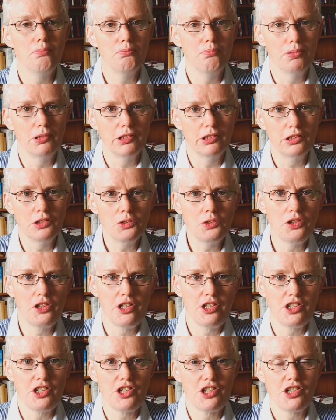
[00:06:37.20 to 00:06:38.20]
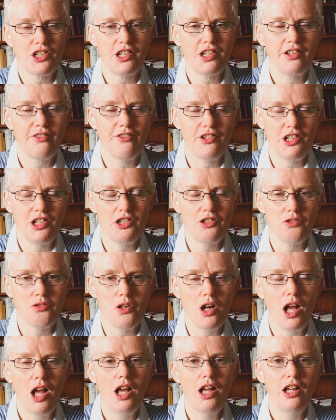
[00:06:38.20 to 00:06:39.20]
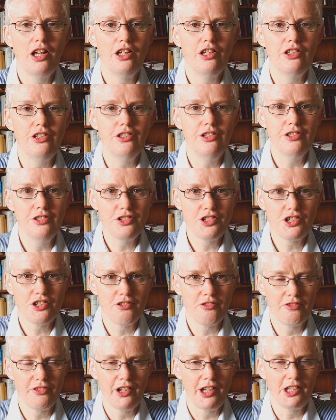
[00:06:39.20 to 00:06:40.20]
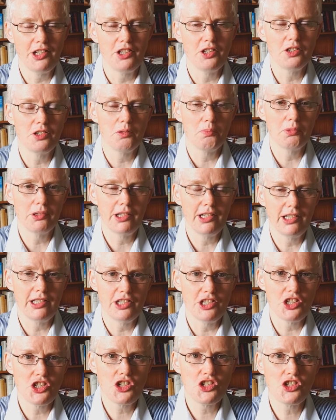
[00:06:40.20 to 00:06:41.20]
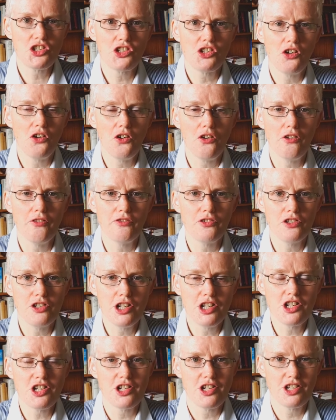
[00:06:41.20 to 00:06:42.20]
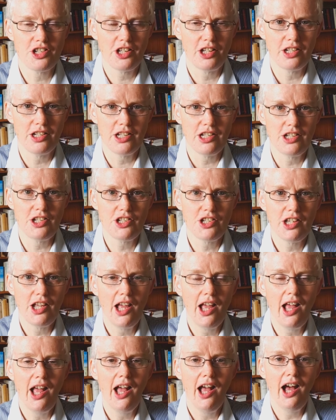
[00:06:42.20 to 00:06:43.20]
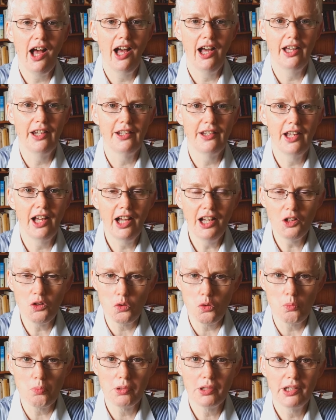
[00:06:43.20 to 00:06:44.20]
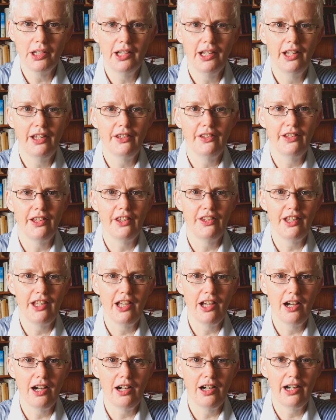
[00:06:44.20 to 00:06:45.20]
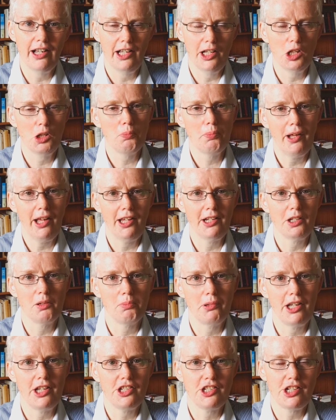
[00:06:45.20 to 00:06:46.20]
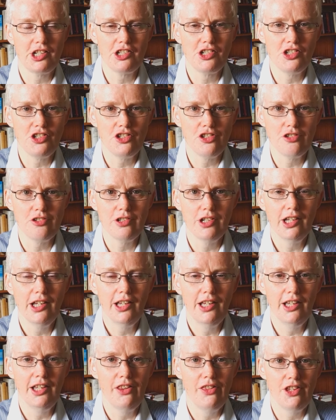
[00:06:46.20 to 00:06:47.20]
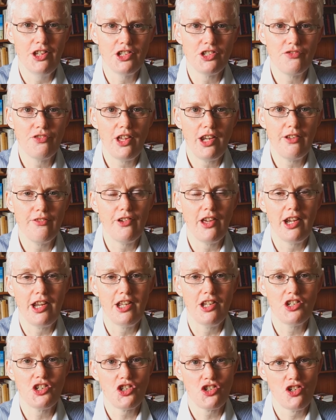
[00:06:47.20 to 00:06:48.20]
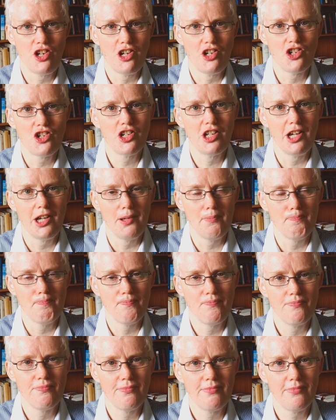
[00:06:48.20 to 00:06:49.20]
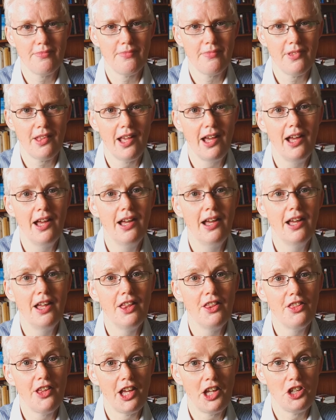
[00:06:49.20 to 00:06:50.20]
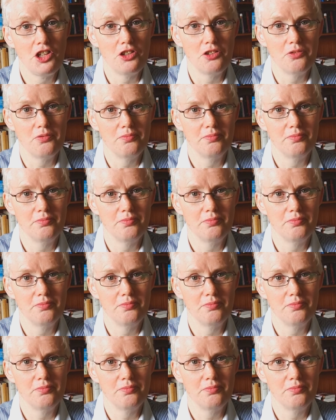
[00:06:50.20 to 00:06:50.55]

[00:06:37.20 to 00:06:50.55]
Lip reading: below this video, you should find the playlists of recent Sundays, and I hope that they are a help and a blessing to you in this very, very strange time. Thank you.